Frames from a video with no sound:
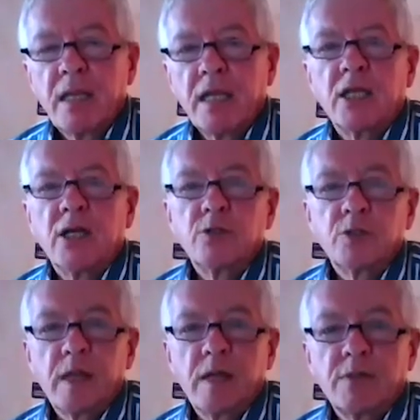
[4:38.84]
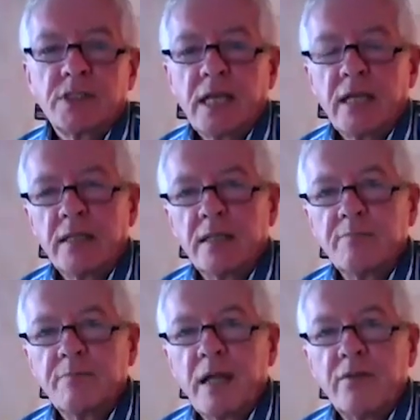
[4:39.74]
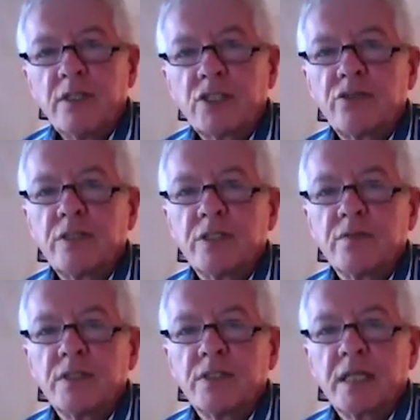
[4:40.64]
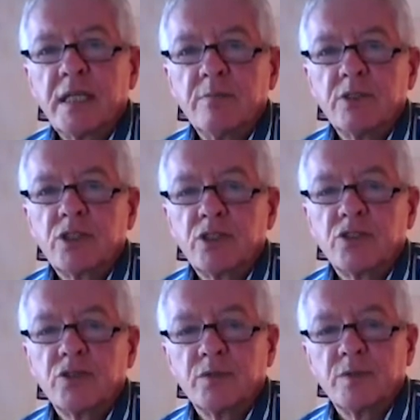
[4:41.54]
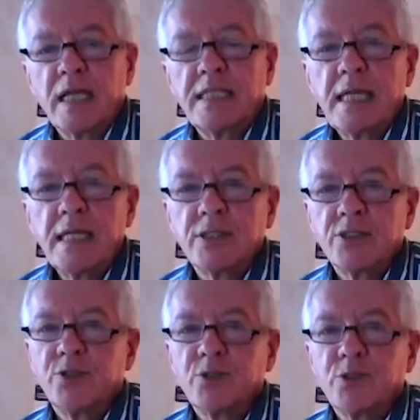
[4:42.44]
It goes without saying that beneficiaries of the schemes should adhere to the